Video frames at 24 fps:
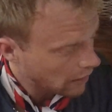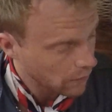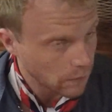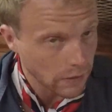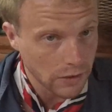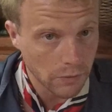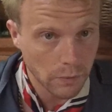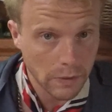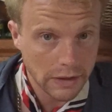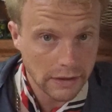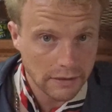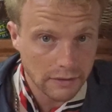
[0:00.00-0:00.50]
where the
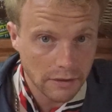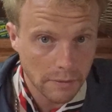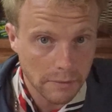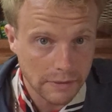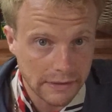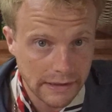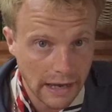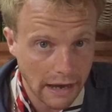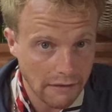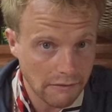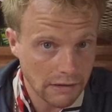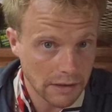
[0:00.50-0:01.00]
wind is coming
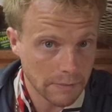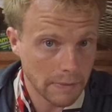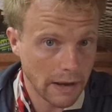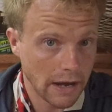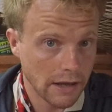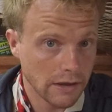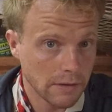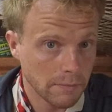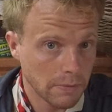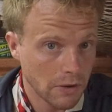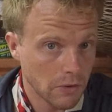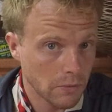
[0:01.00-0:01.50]
directly
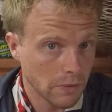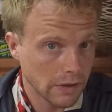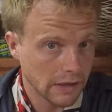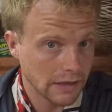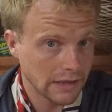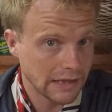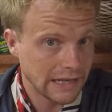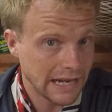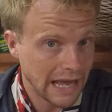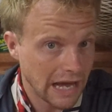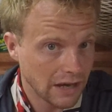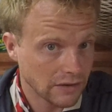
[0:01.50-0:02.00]
behind the boat. We're going to
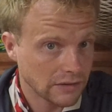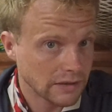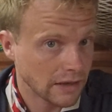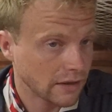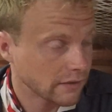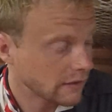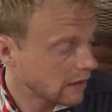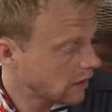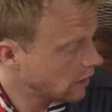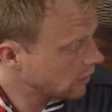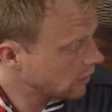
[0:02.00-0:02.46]
let ourselves out